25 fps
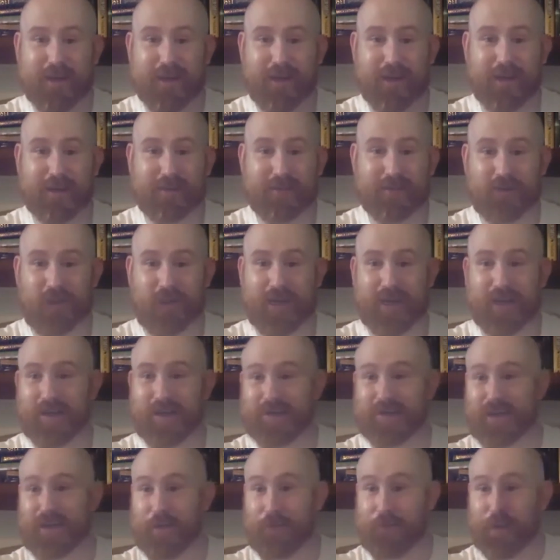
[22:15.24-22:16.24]
train guys
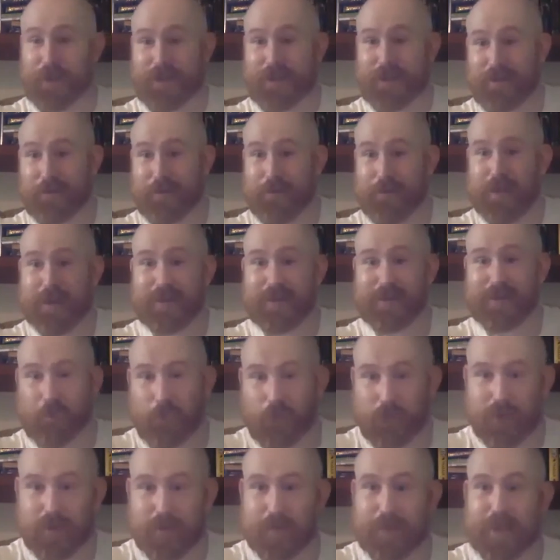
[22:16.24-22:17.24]
that are bigger than me,
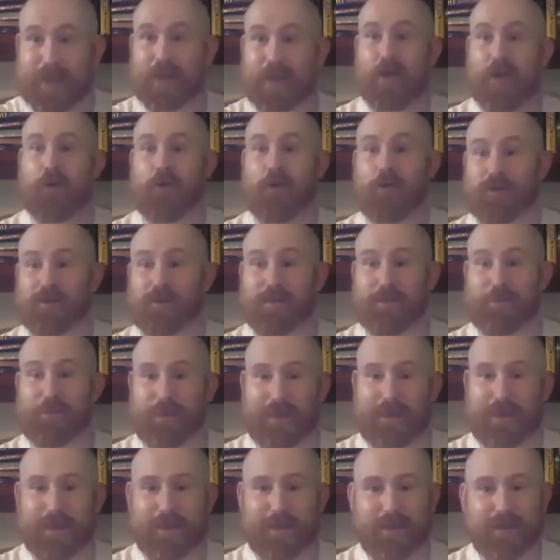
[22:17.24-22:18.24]
smaller than me, older than
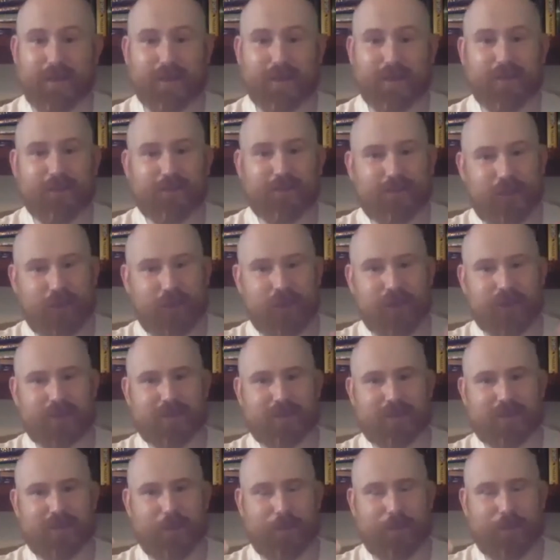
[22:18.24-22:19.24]
me. So
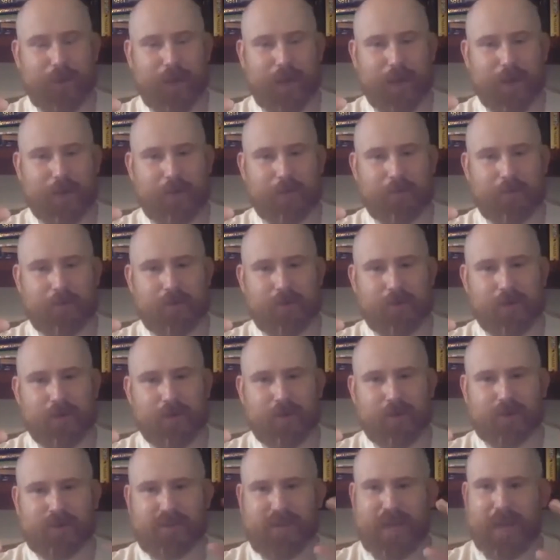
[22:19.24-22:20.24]
it's about
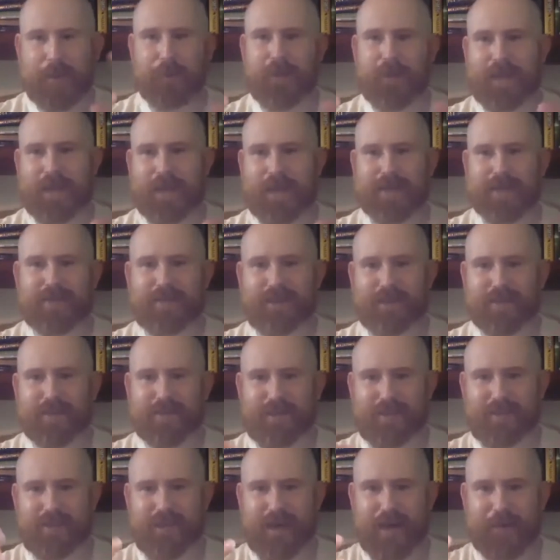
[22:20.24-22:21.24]
tapping into
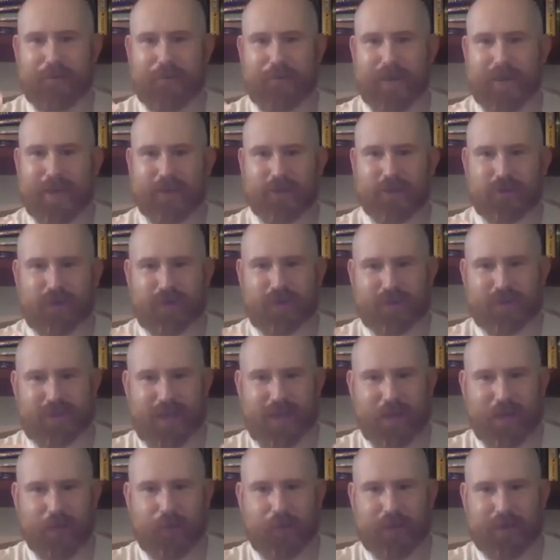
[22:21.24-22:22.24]
their matrix and
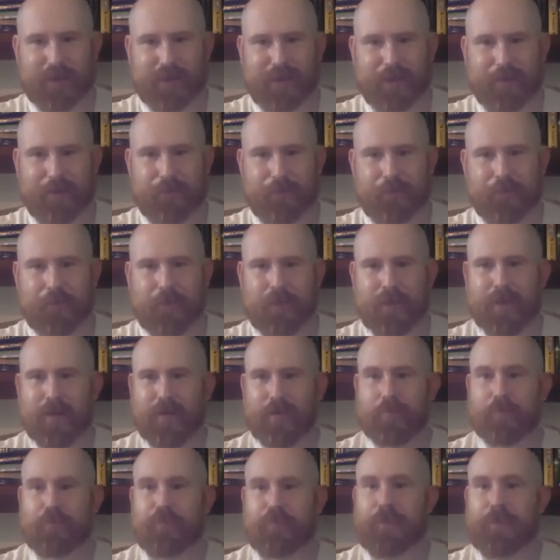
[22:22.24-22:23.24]
helping them
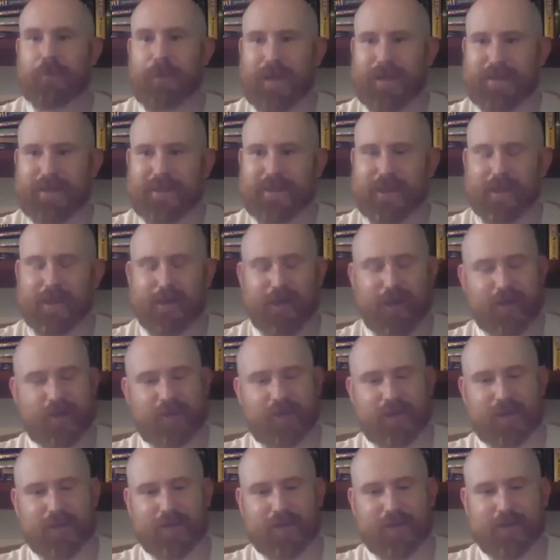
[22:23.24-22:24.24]
be better. I
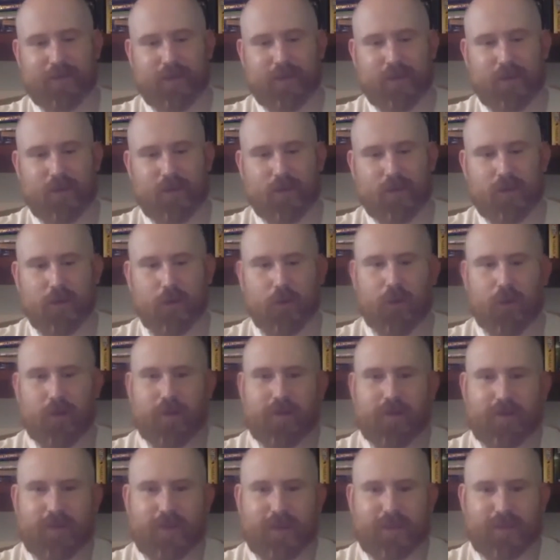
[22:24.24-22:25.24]
think one of
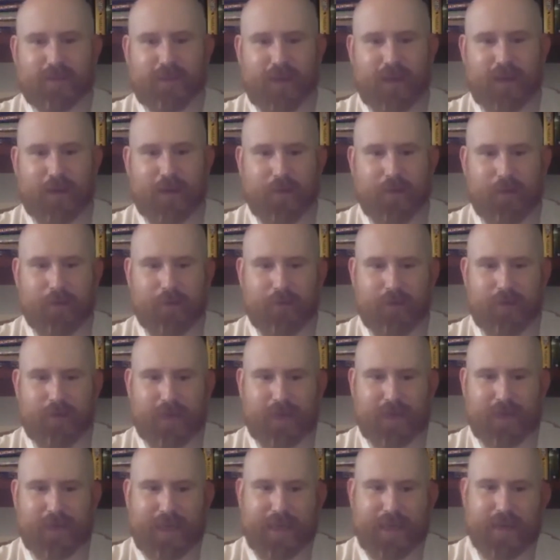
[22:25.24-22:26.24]
the things that I'm very
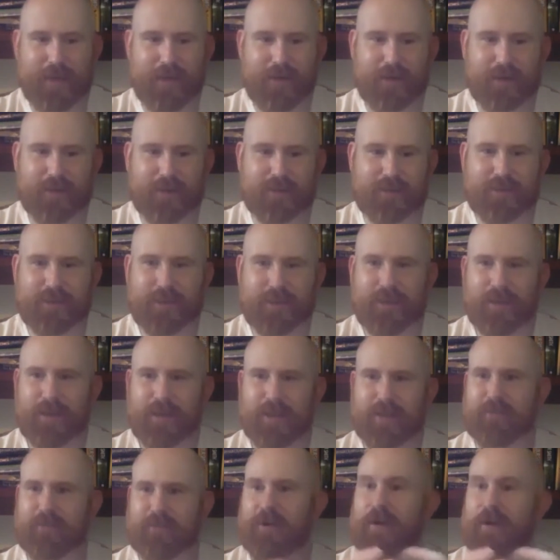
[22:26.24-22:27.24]
keen on is
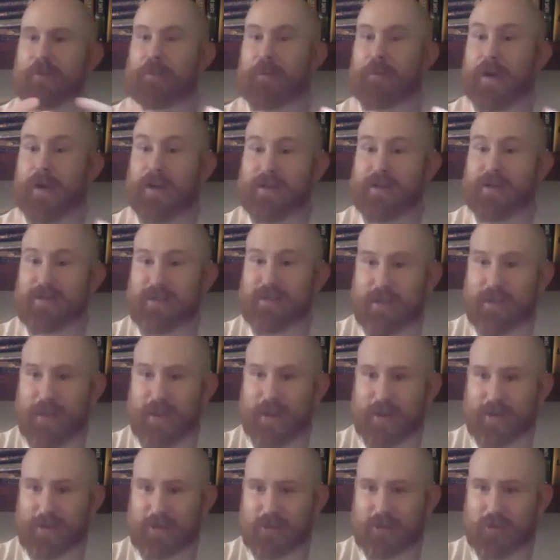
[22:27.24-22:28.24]
very
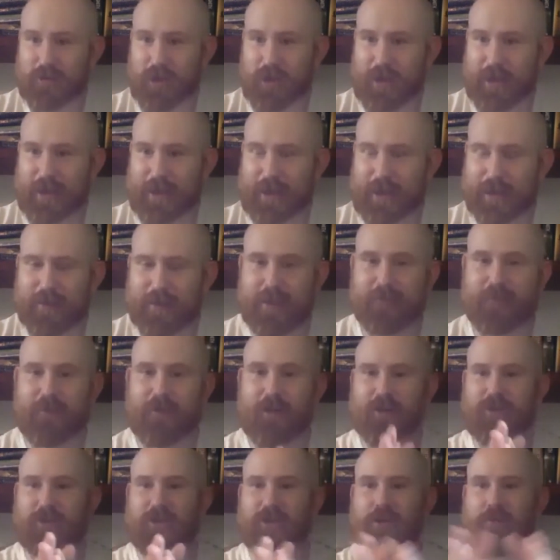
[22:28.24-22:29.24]
personalized training. I think if you've
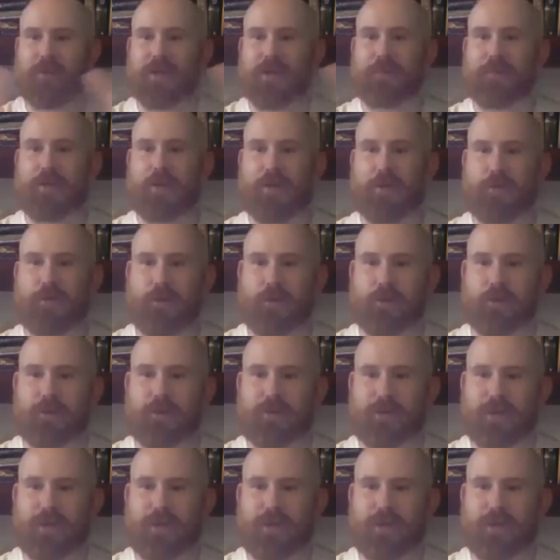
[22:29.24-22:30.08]
got too many pupils,